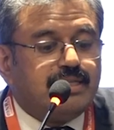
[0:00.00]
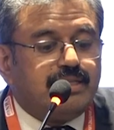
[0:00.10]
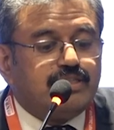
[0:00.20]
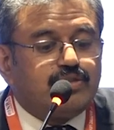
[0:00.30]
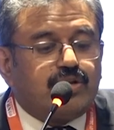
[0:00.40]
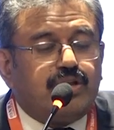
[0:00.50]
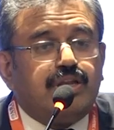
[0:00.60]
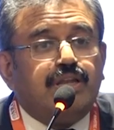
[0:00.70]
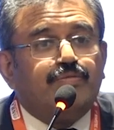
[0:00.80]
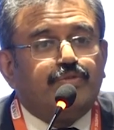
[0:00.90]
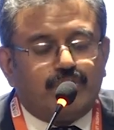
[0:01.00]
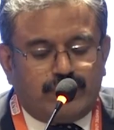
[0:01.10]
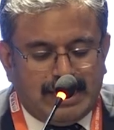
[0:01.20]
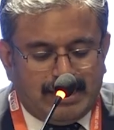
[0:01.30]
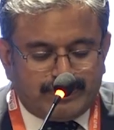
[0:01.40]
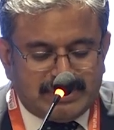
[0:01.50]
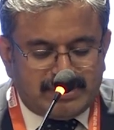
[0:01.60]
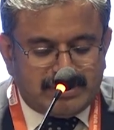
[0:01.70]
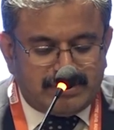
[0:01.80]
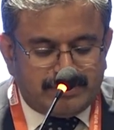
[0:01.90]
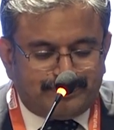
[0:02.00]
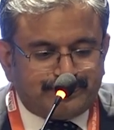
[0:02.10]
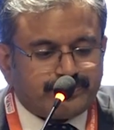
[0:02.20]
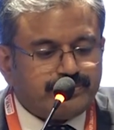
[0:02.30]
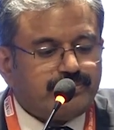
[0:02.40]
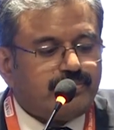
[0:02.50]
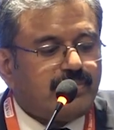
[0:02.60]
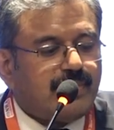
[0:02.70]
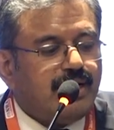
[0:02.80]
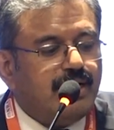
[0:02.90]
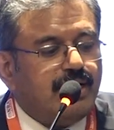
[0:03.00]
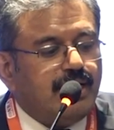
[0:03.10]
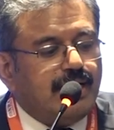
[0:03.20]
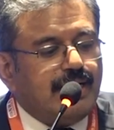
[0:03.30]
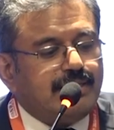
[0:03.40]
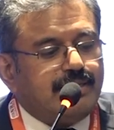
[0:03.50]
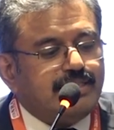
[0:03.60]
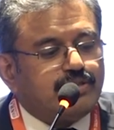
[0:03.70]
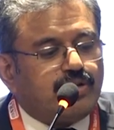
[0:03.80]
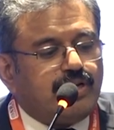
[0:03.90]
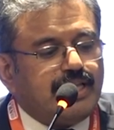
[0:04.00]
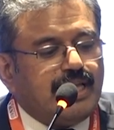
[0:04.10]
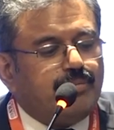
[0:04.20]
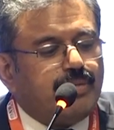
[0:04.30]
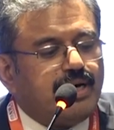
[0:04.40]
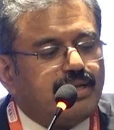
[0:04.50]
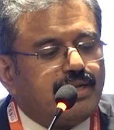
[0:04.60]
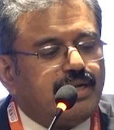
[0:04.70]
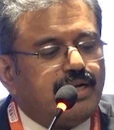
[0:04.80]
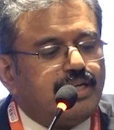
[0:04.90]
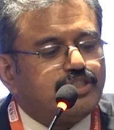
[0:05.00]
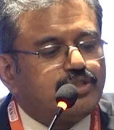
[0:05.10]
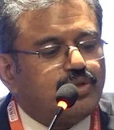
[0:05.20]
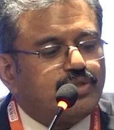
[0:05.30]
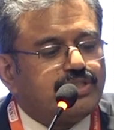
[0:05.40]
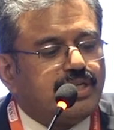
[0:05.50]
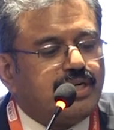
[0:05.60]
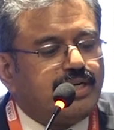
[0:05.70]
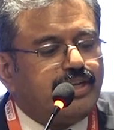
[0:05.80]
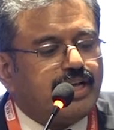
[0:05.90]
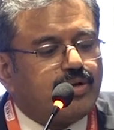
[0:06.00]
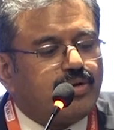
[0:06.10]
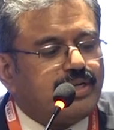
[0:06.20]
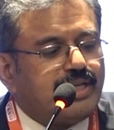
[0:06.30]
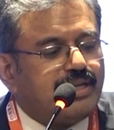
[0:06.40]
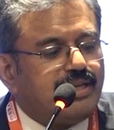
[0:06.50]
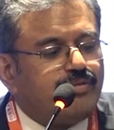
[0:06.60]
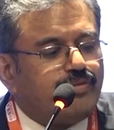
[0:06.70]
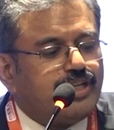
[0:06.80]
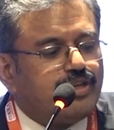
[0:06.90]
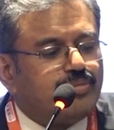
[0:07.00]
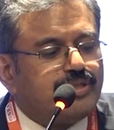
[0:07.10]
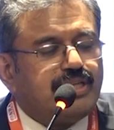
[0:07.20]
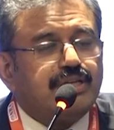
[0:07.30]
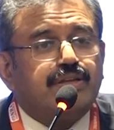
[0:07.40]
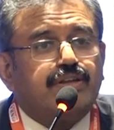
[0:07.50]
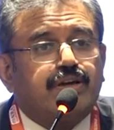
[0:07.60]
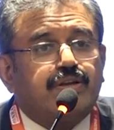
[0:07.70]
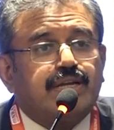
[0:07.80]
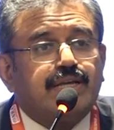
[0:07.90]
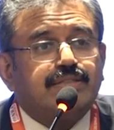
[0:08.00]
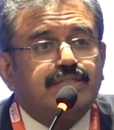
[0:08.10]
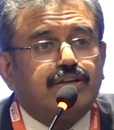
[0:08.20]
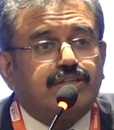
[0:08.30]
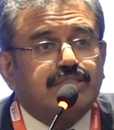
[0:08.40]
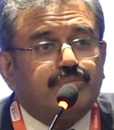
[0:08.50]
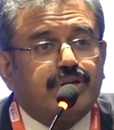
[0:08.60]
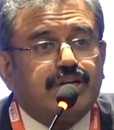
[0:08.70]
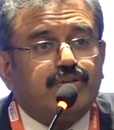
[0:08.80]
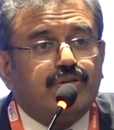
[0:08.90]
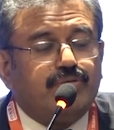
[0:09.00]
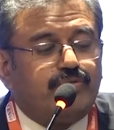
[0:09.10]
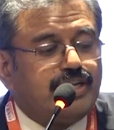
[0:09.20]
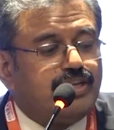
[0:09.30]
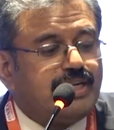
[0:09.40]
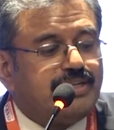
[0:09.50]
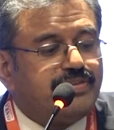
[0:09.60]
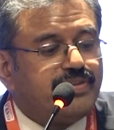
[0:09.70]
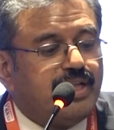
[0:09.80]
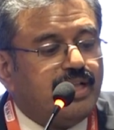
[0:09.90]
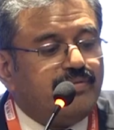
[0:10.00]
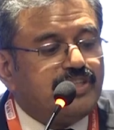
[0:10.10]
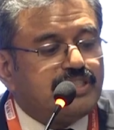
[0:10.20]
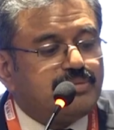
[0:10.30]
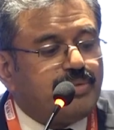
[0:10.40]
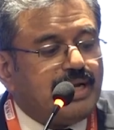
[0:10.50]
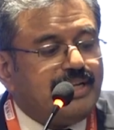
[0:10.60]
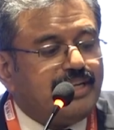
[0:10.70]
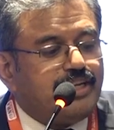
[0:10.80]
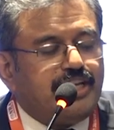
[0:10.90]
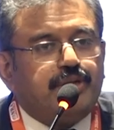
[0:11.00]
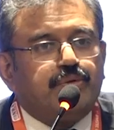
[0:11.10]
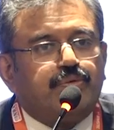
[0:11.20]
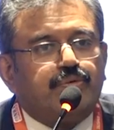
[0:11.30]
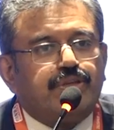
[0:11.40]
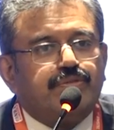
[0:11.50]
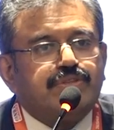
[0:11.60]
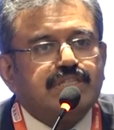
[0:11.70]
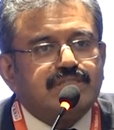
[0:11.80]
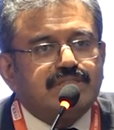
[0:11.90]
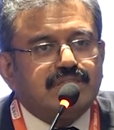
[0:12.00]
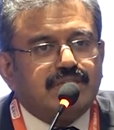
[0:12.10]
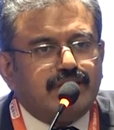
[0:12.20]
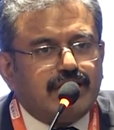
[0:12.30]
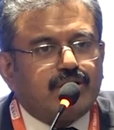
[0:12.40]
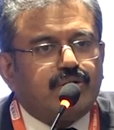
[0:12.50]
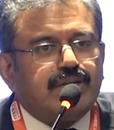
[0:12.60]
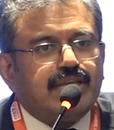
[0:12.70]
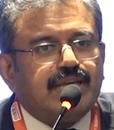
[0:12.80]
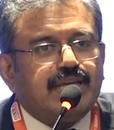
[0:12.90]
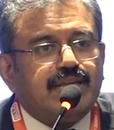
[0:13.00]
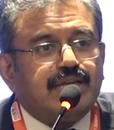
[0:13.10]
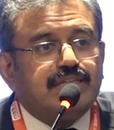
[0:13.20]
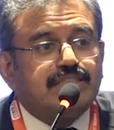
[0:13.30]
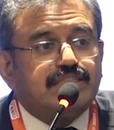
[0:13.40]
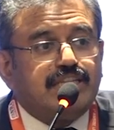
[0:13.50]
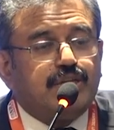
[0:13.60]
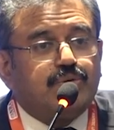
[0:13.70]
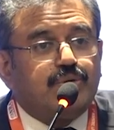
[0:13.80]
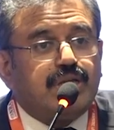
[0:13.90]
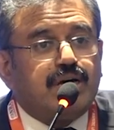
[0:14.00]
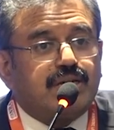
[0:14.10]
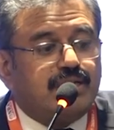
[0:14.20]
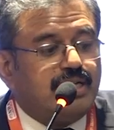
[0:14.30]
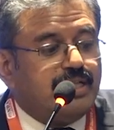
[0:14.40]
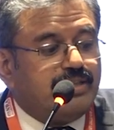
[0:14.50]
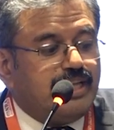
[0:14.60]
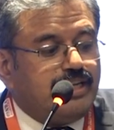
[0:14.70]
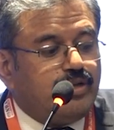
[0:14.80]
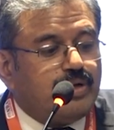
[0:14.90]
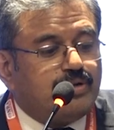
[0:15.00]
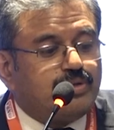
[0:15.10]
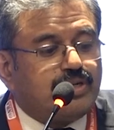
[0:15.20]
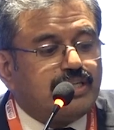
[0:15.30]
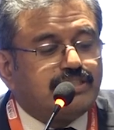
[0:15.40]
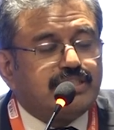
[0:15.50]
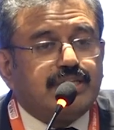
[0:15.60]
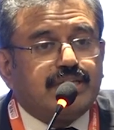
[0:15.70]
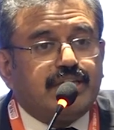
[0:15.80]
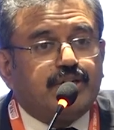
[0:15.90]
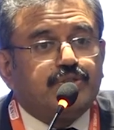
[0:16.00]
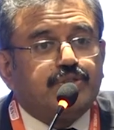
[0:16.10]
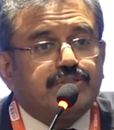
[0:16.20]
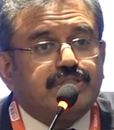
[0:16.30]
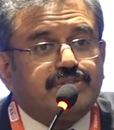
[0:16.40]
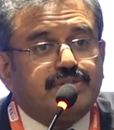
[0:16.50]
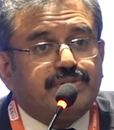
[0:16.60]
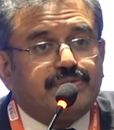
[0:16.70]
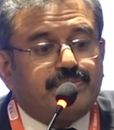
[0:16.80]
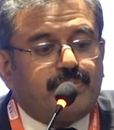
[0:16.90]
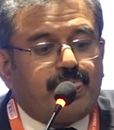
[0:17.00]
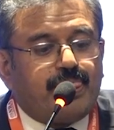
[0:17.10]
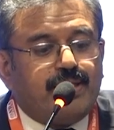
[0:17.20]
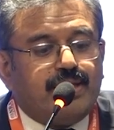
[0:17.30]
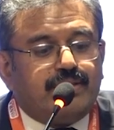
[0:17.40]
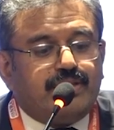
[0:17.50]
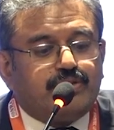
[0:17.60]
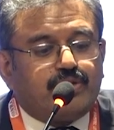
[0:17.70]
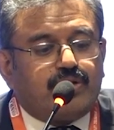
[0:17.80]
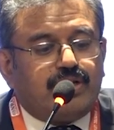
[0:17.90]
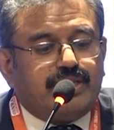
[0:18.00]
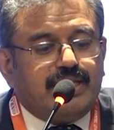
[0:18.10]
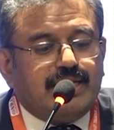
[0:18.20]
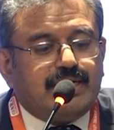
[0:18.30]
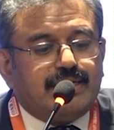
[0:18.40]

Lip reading: These are all lymph node abscesses. And these are all the MR shows necrotic lymphadenopathy, necrotizing or suppurative lymphadenitis, which is bright in T2. If this necrotic area is T2 dark, then you have to consider Kikuchi's disease. These are all the